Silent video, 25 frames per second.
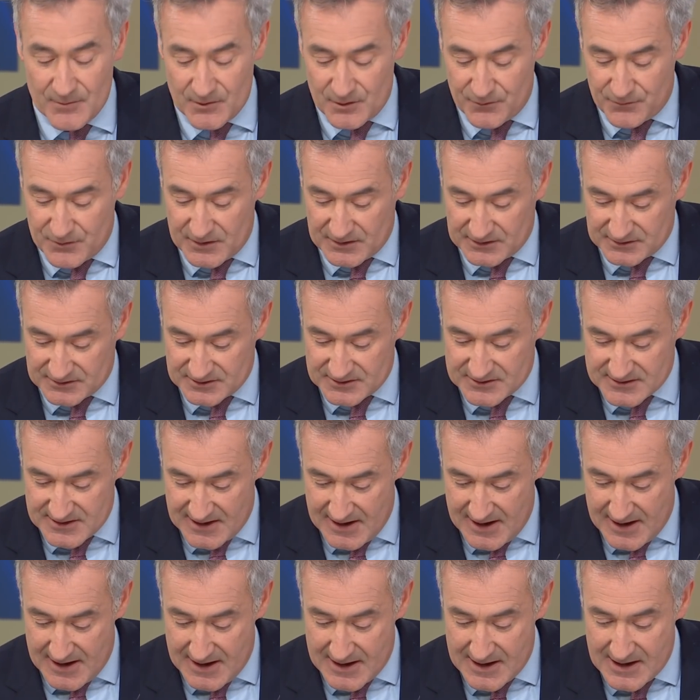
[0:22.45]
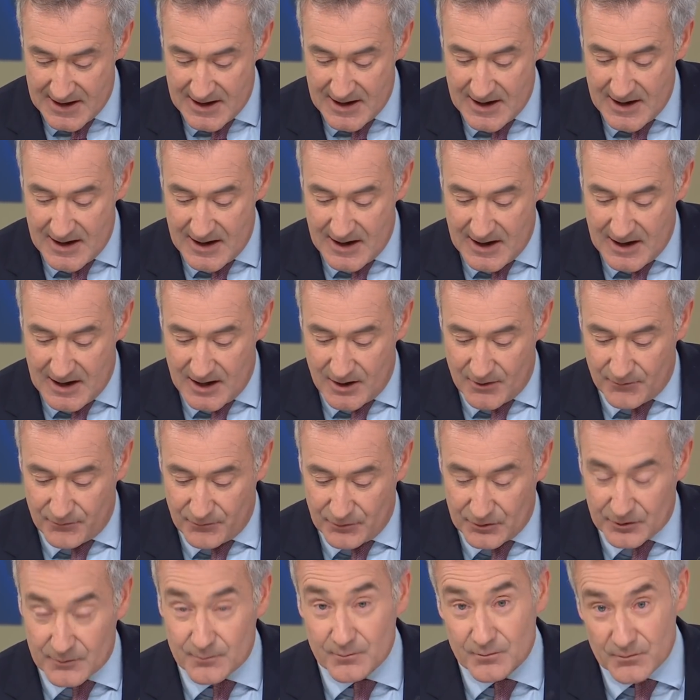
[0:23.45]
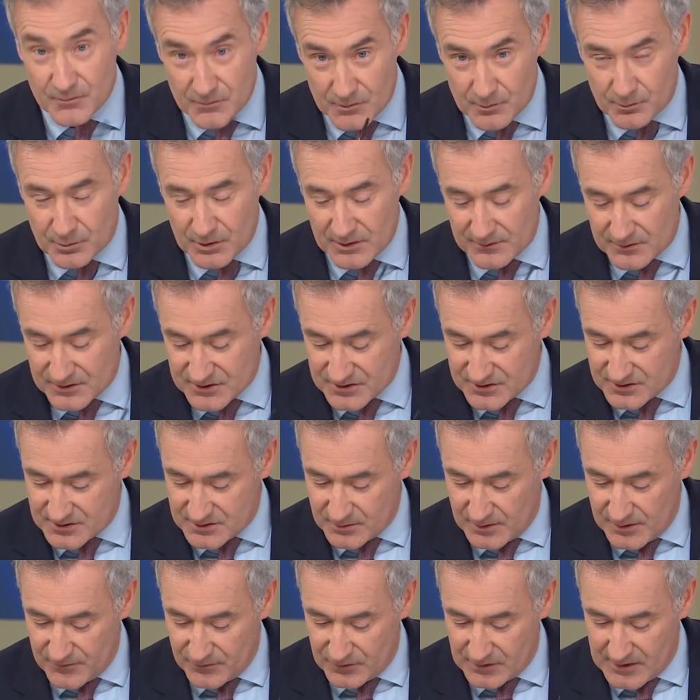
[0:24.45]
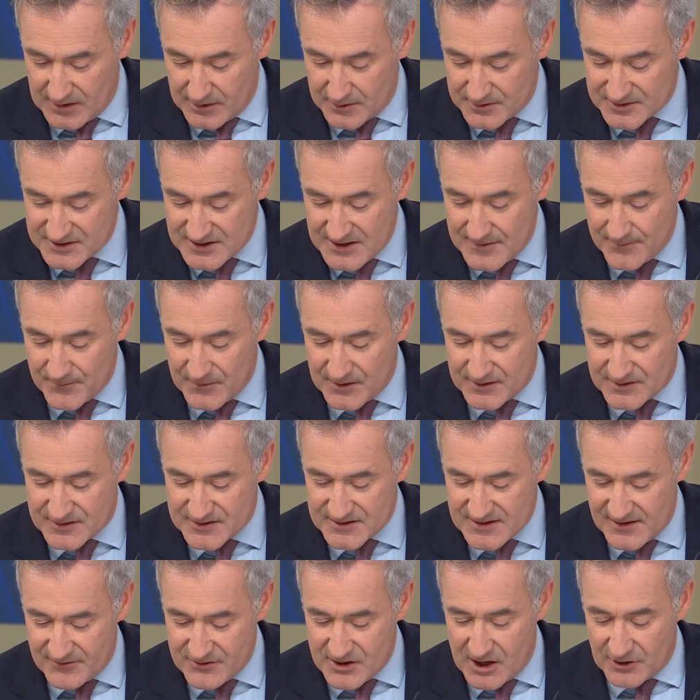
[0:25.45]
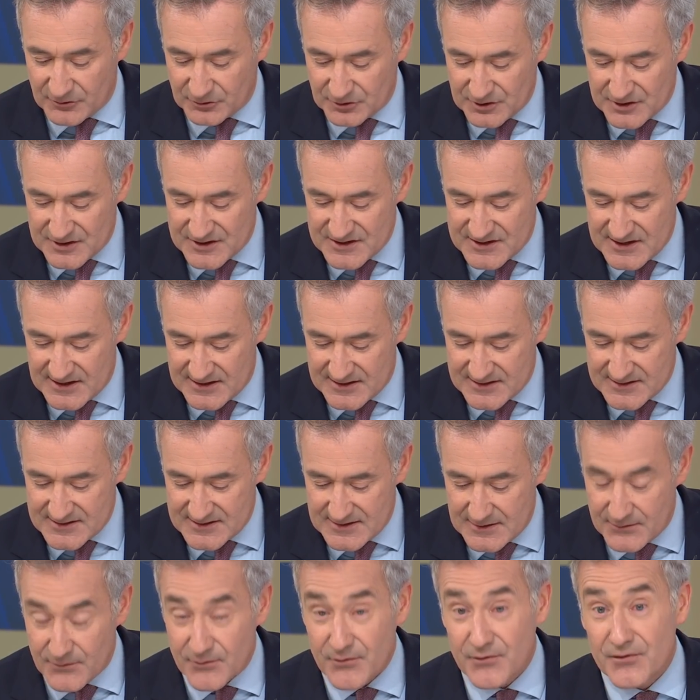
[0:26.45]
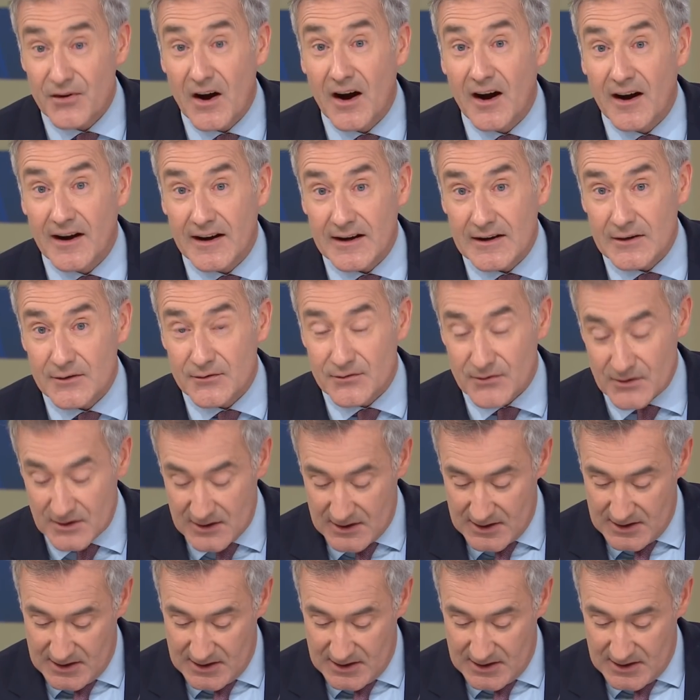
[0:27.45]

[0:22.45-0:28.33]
The figure today uh, for the previous 24 hours is 765,